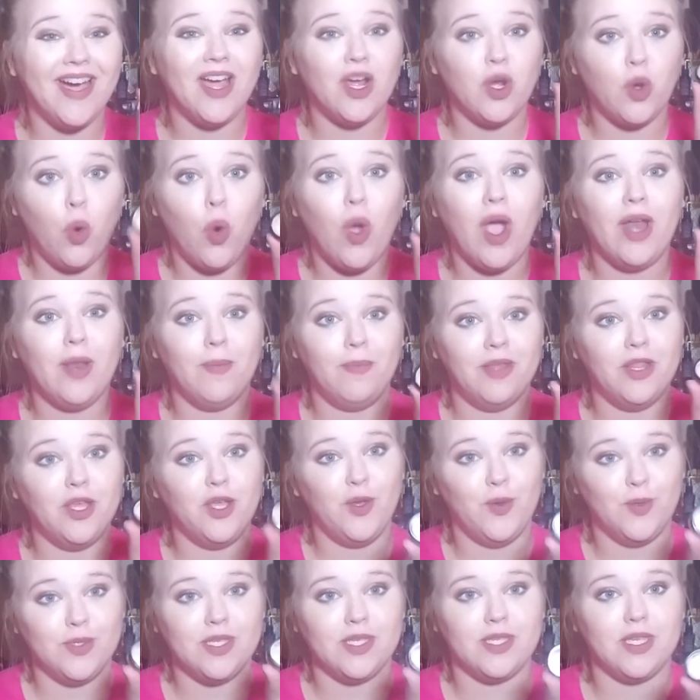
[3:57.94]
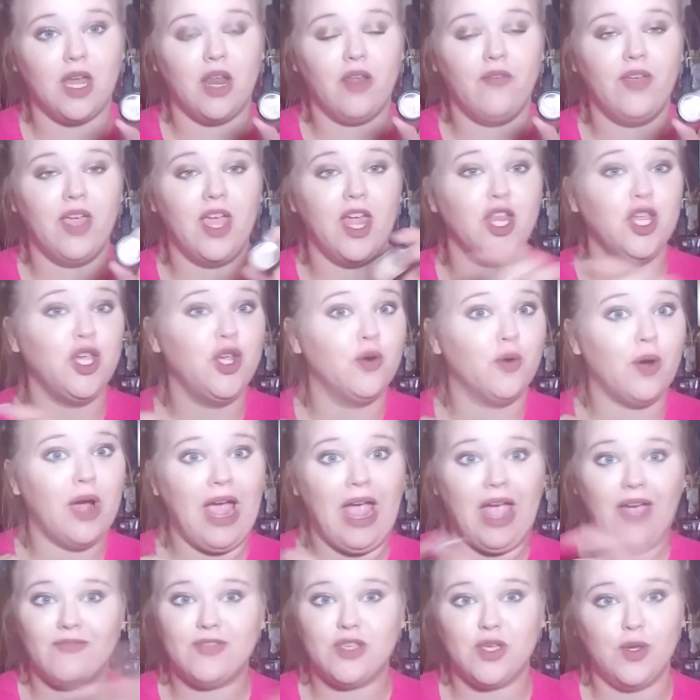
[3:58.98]
quite a bit of uses out of it. And you don't
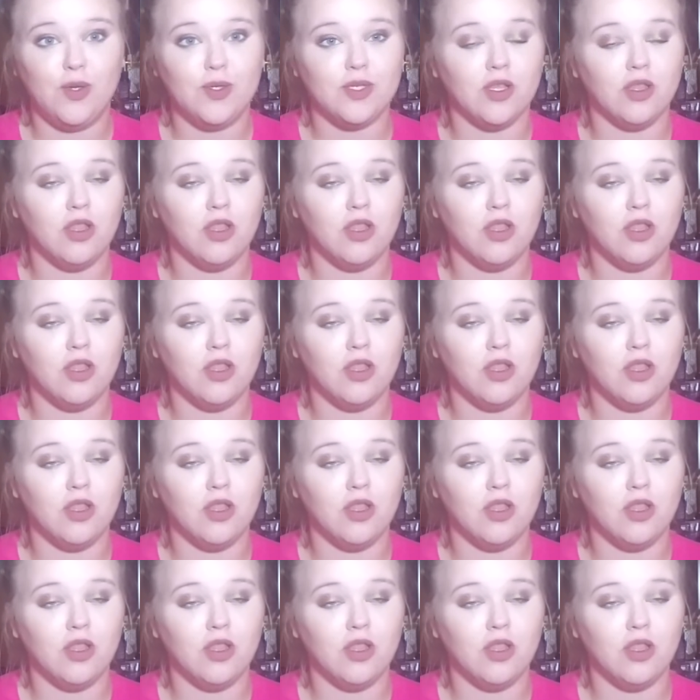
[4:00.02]
have to use a